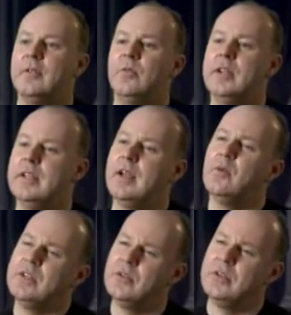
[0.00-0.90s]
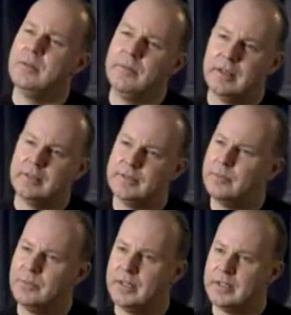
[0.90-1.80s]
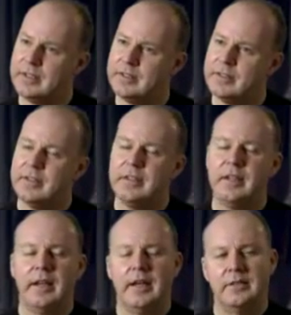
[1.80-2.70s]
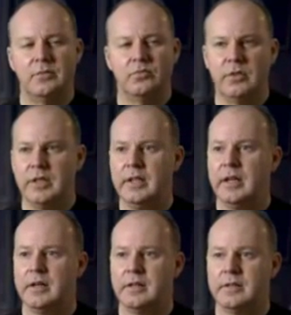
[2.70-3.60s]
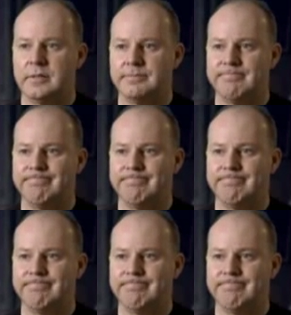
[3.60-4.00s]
Right now, when you're in the middle of something, it's really hard.